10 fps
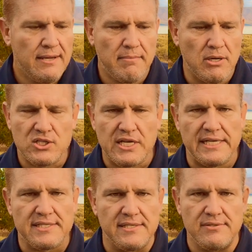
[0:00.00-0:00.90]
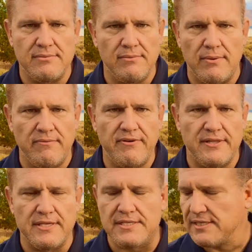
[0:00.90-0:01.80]
Most cases won't
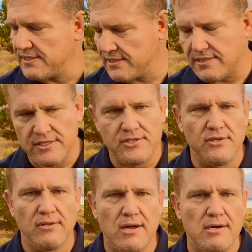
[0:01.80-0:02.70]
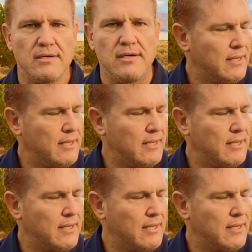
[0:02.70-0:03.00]
fit this because it's just too long.